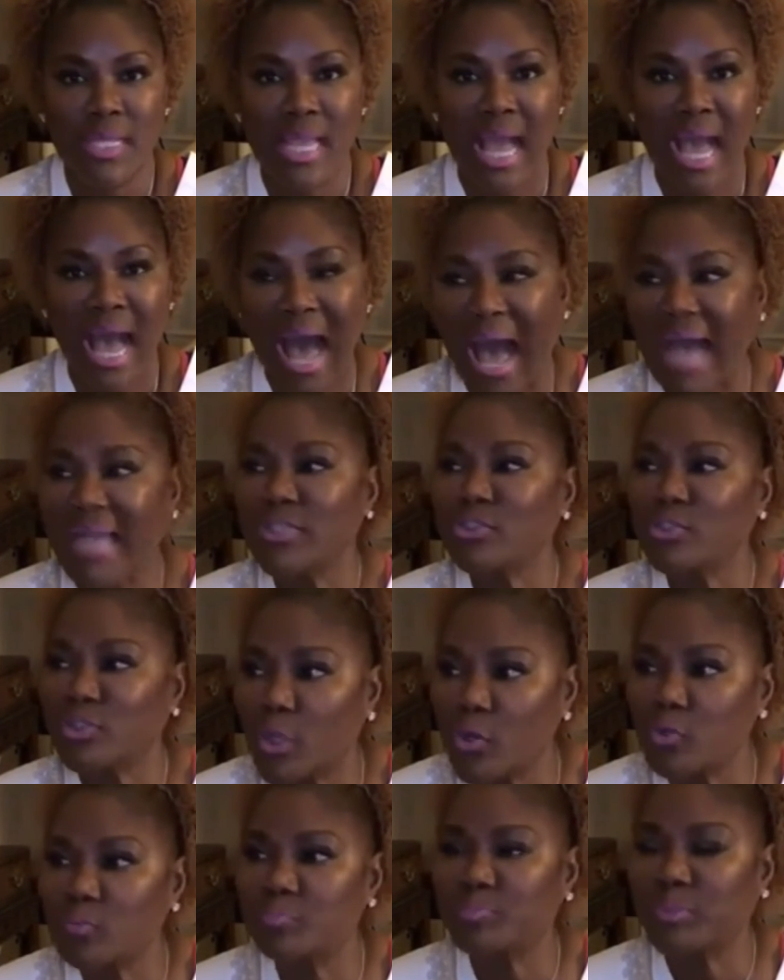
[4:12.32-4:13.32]
I
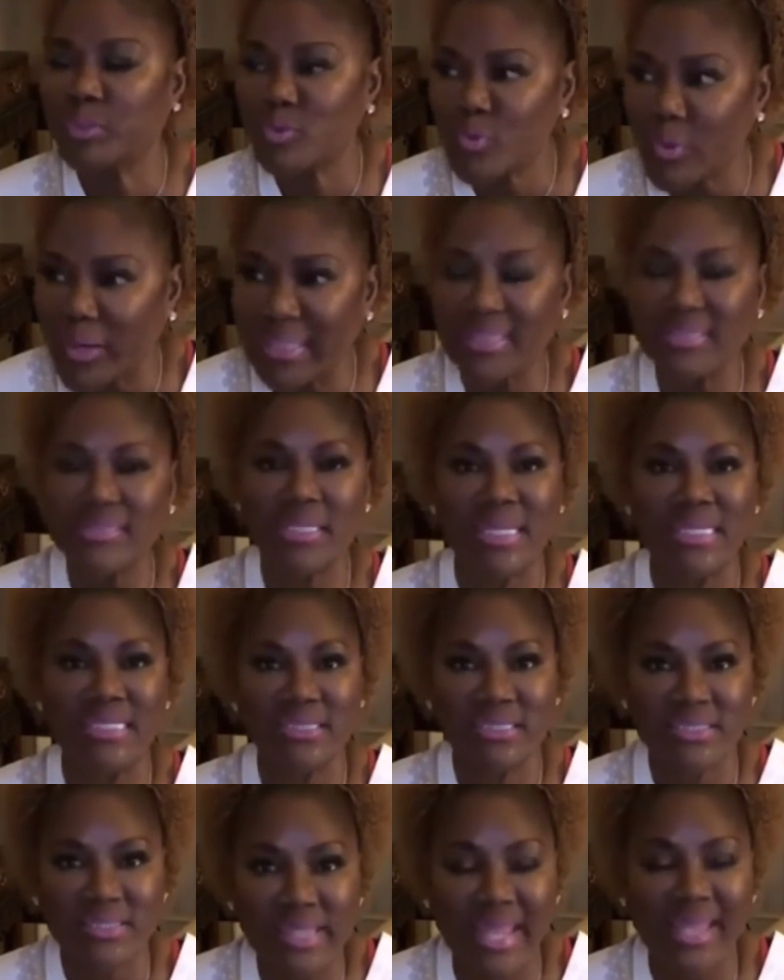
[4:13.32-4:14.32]
don't berate and
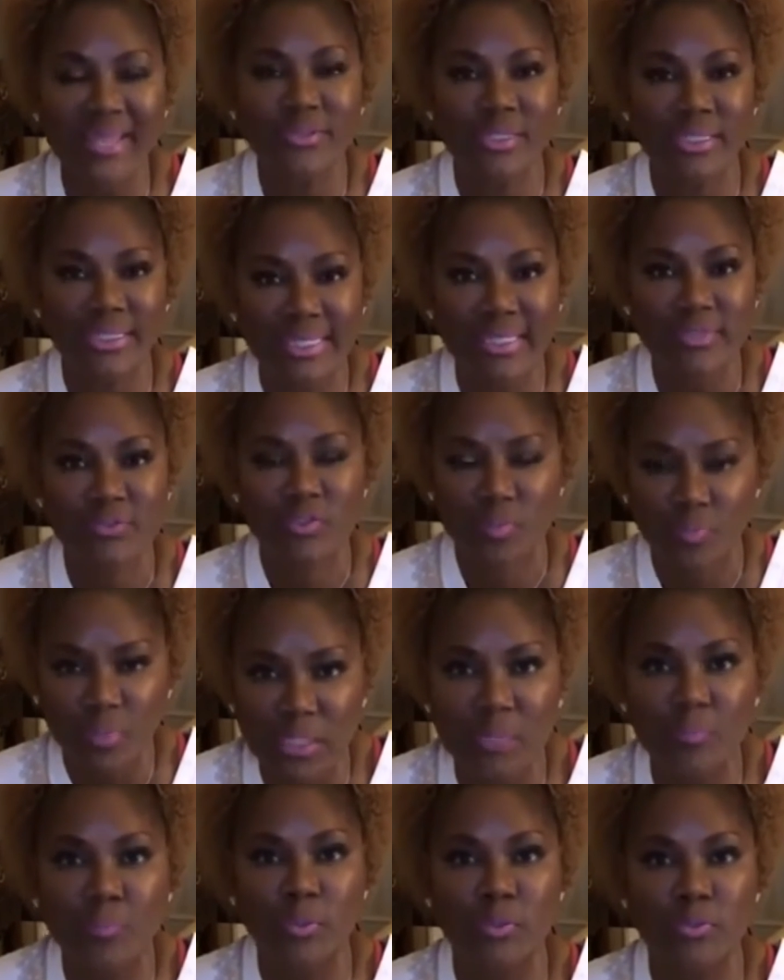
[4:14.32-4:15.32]
stand against
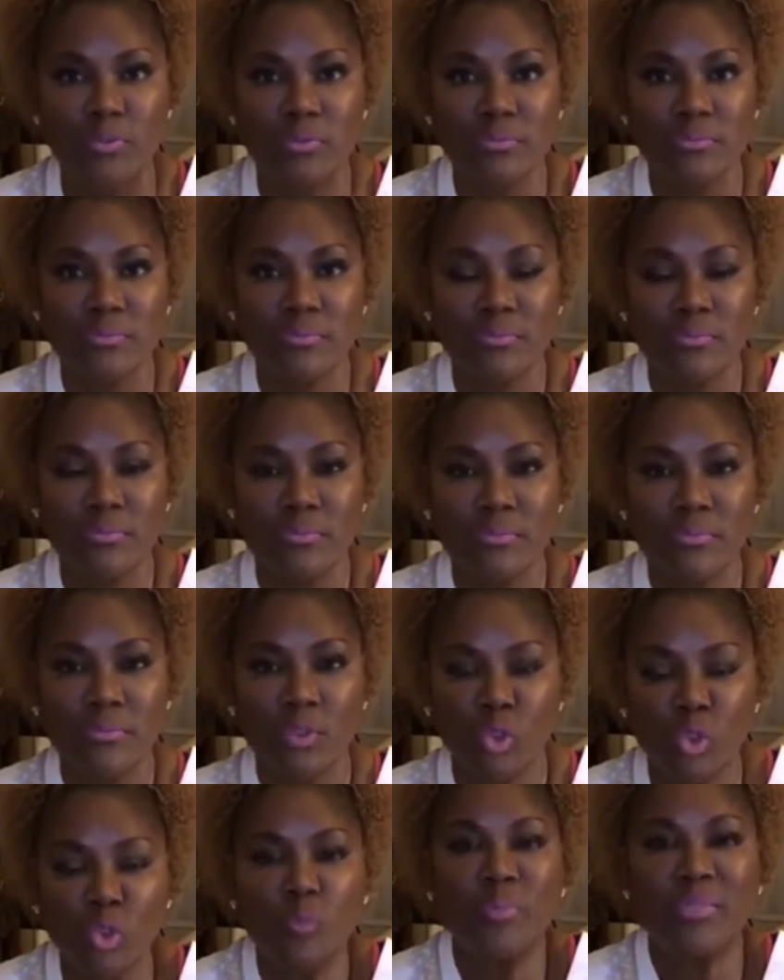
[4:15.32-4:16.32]
people
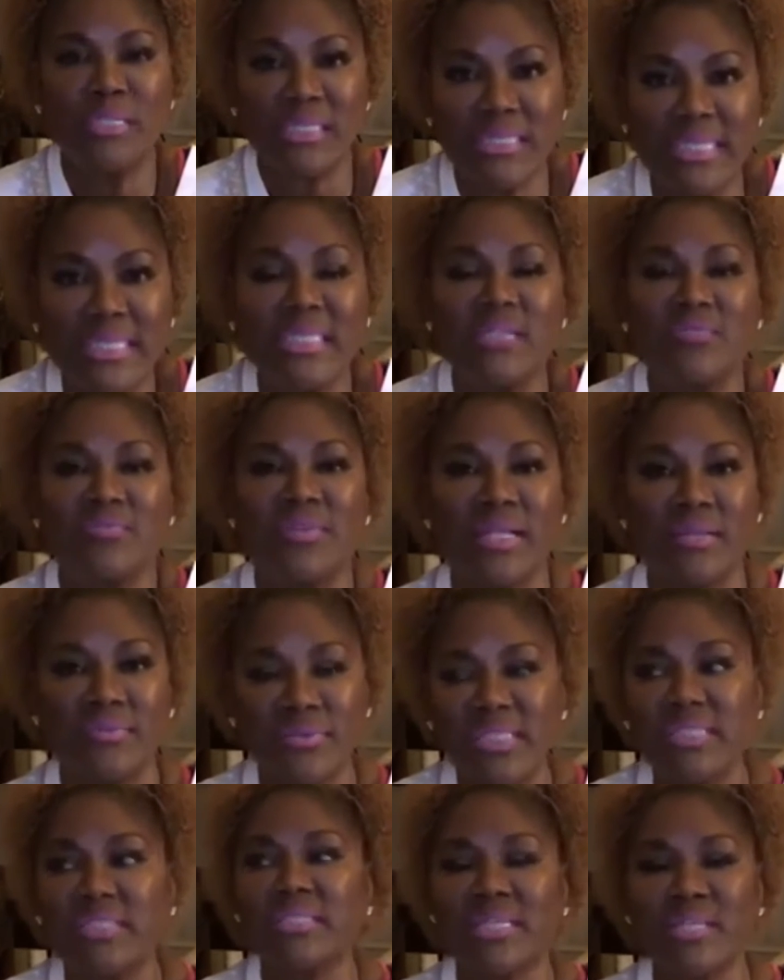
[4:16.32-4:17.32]
who believe that
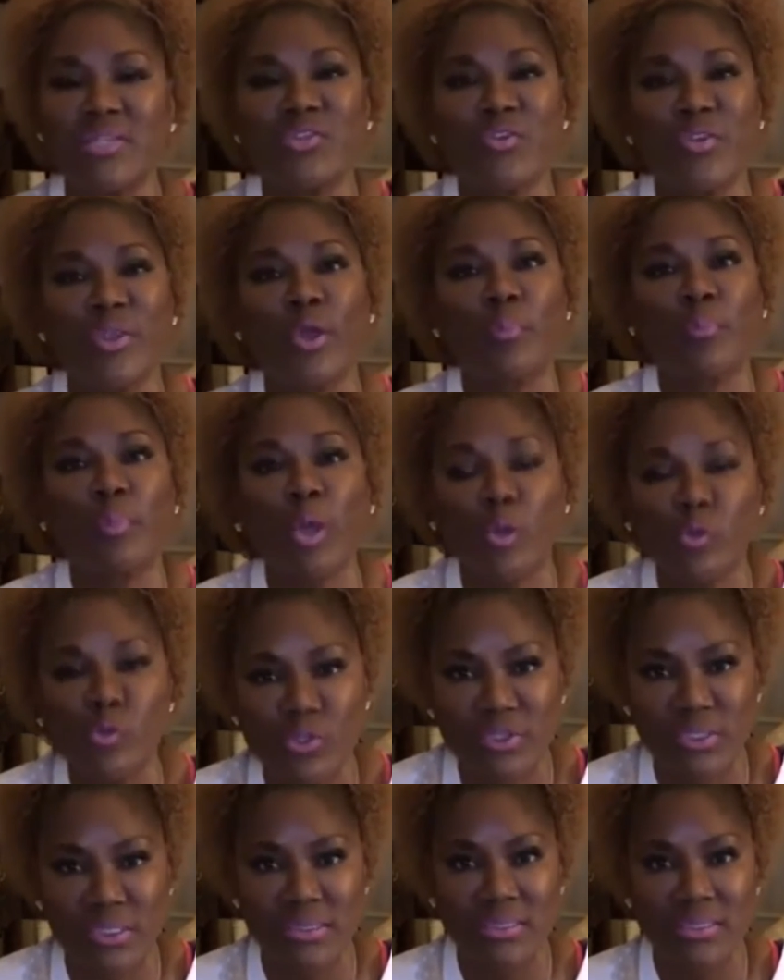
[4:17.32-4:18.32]
this is their
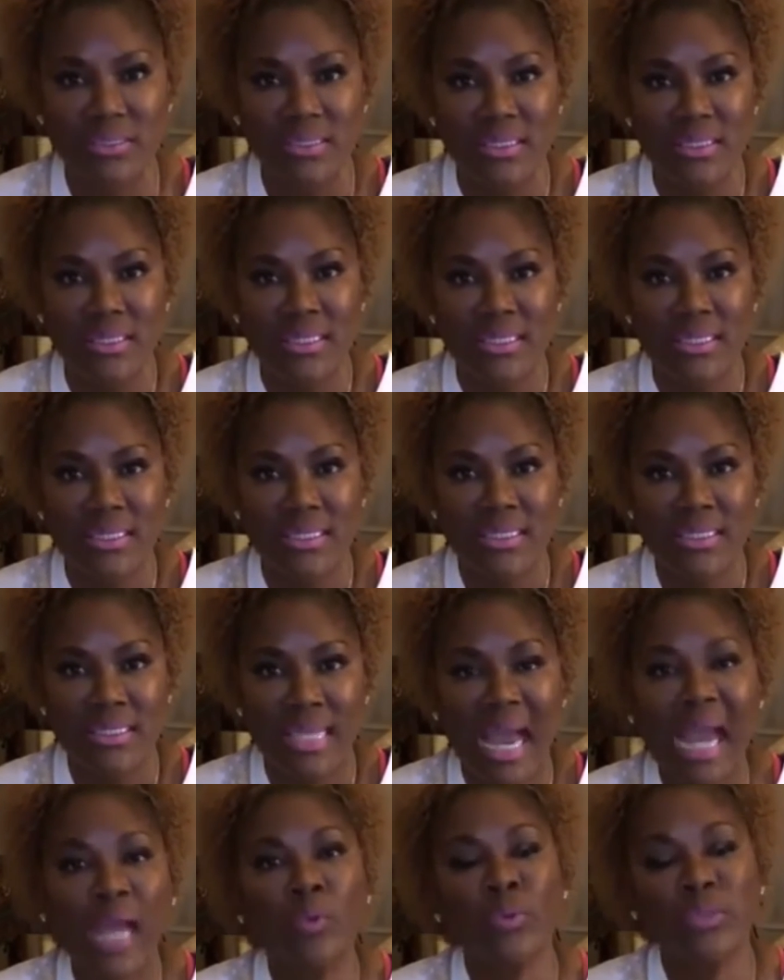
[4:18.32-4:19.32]
person.
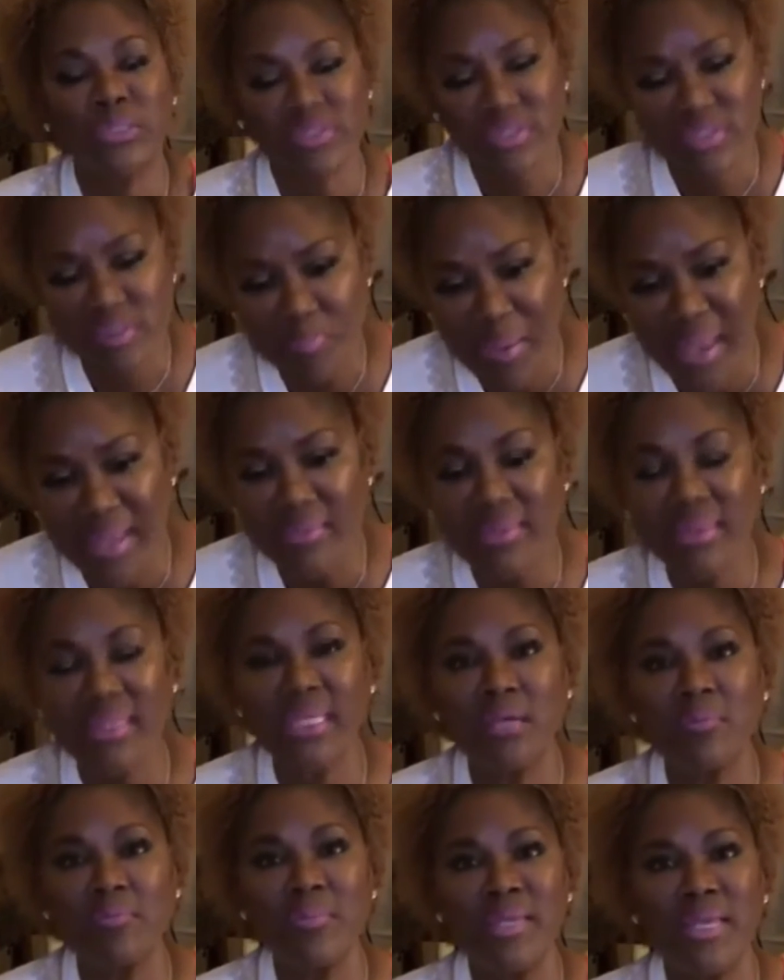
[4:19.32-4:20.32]
I respect
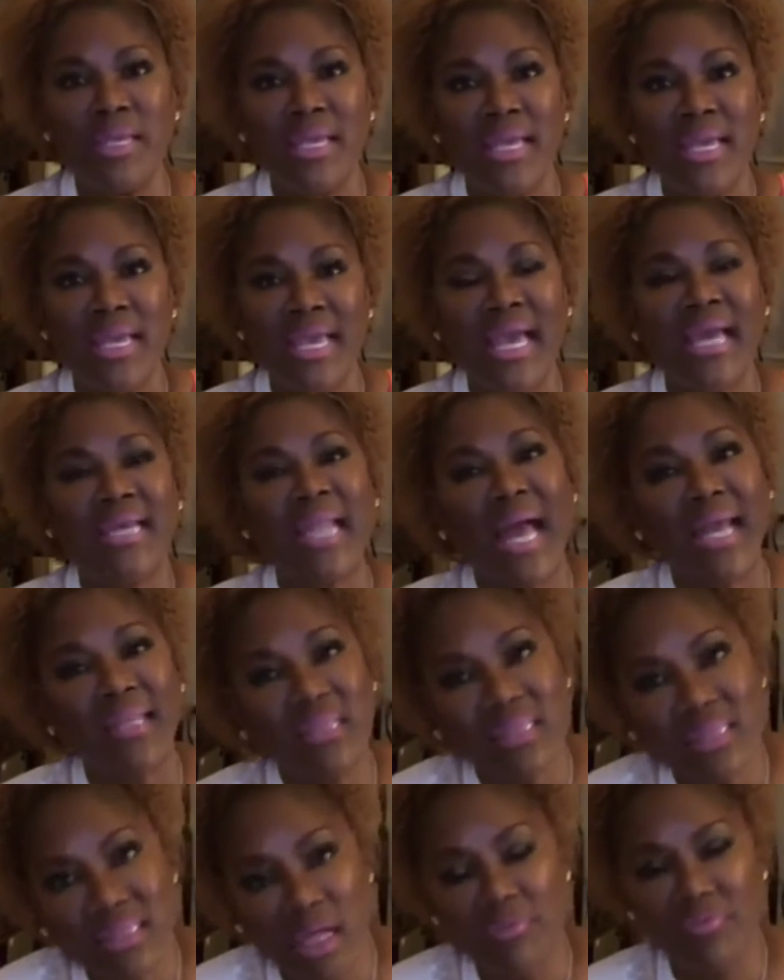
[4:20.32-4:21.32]
them and I
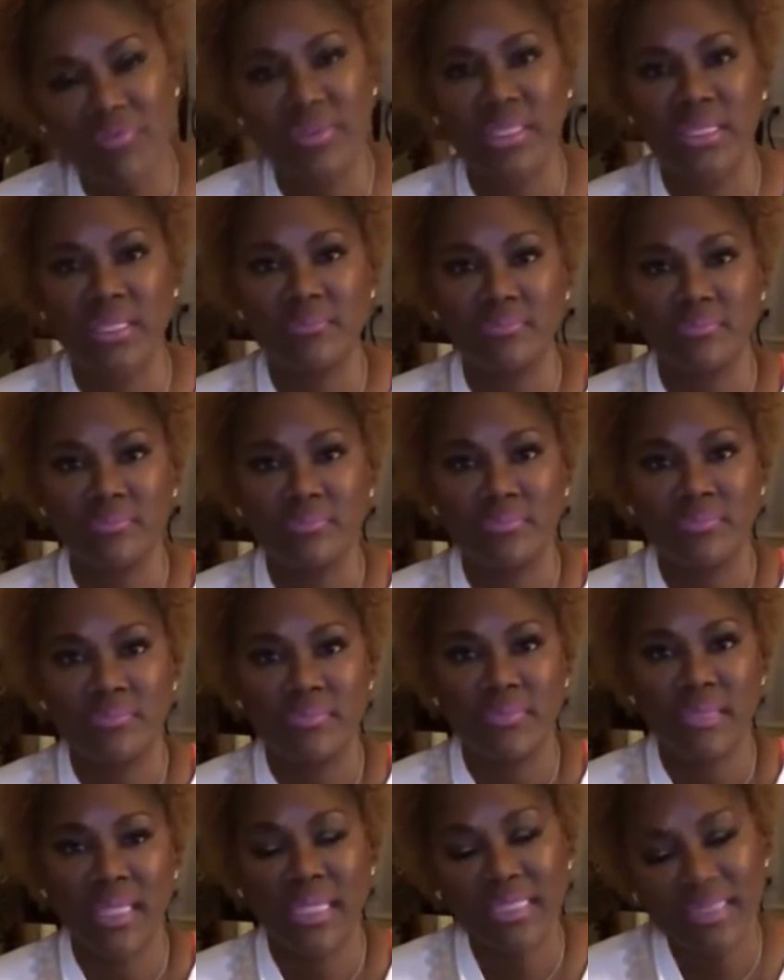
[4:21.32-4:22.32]
love them.
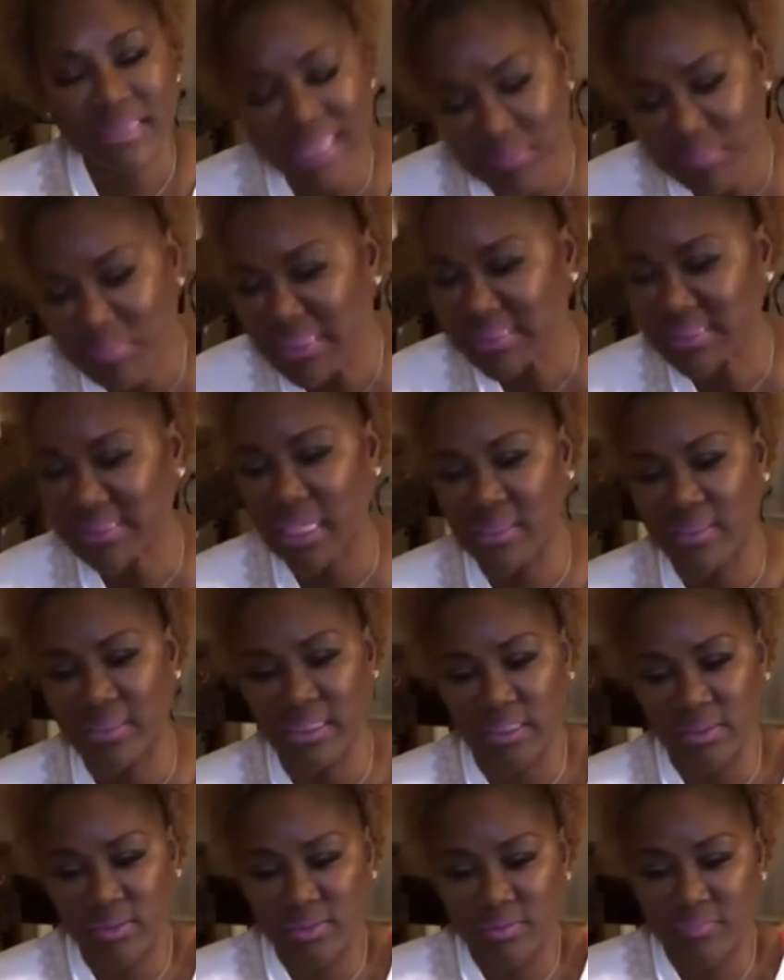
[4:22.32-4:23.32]
And let me say
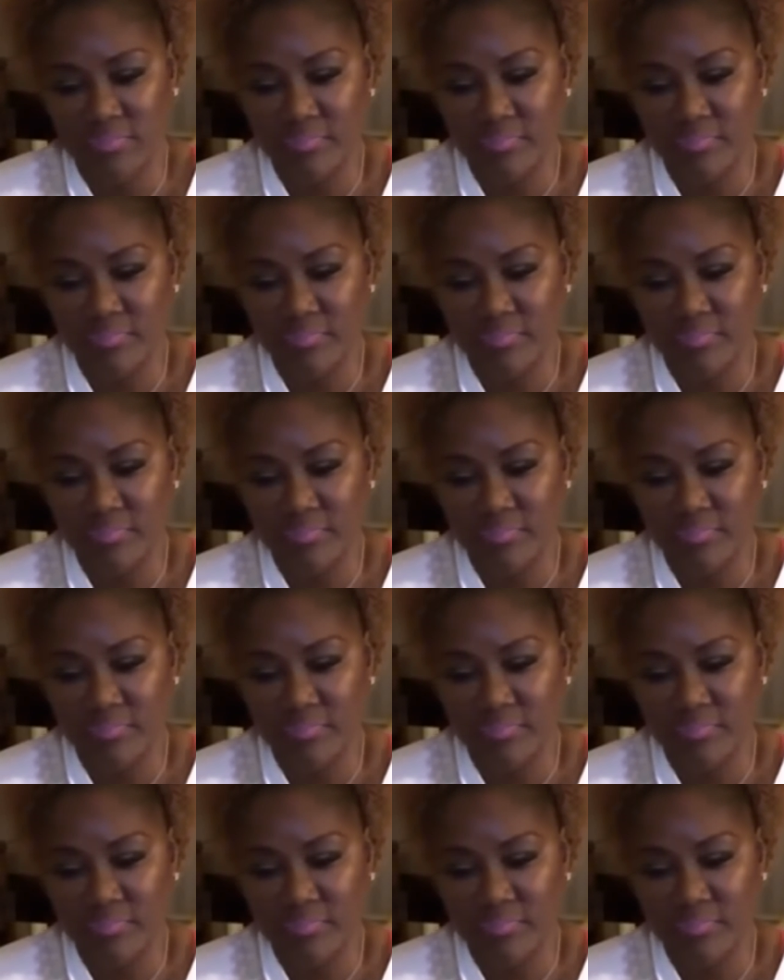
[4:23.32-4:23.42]
this.